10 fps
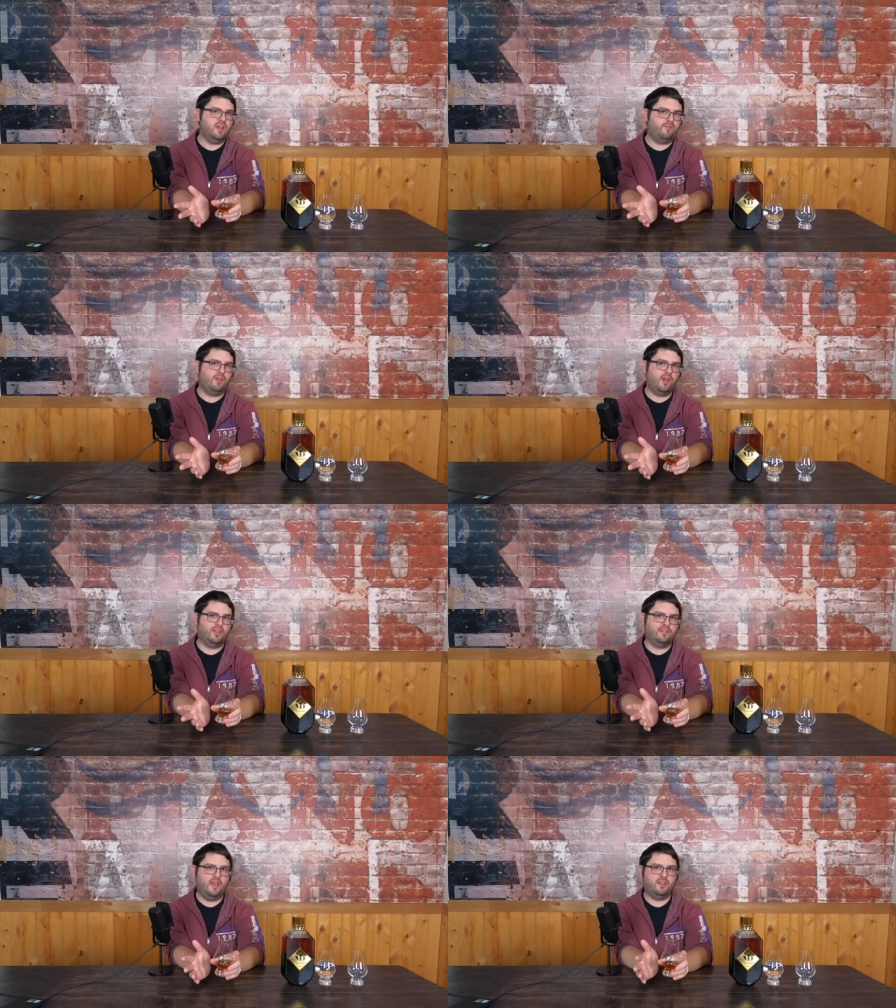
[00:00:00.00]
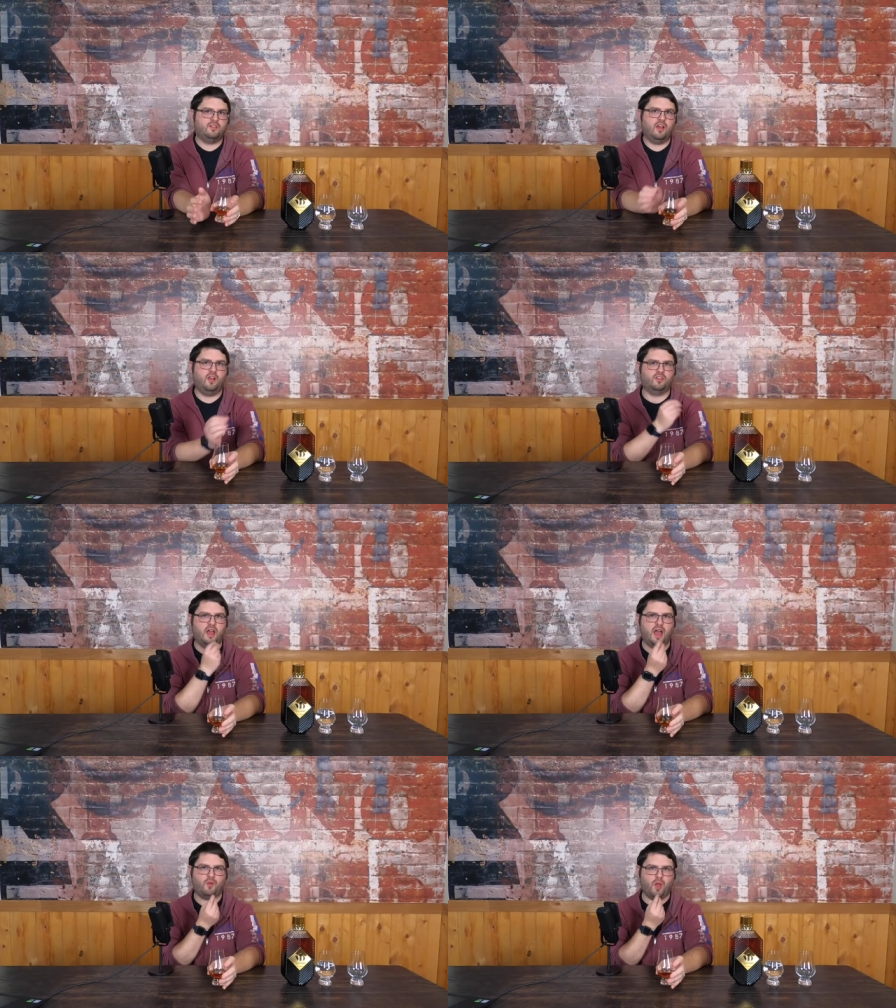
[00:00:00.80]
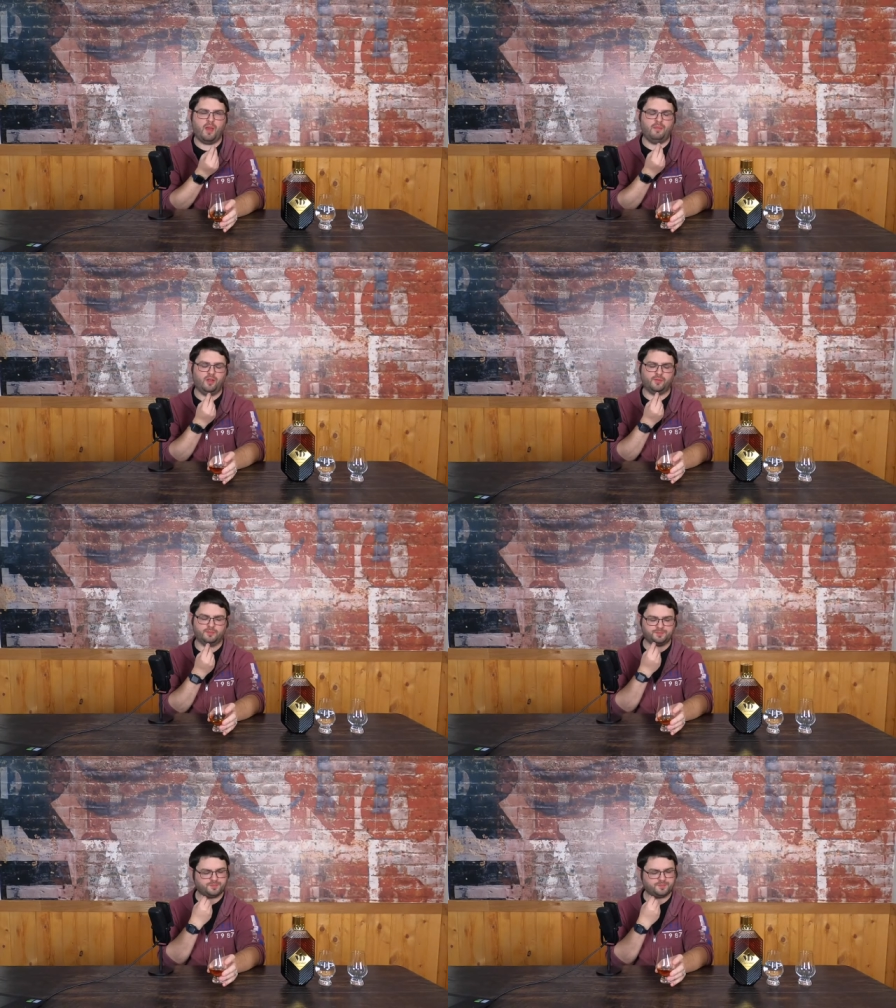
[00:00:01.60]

definitely on the taste tell it's a high rye build.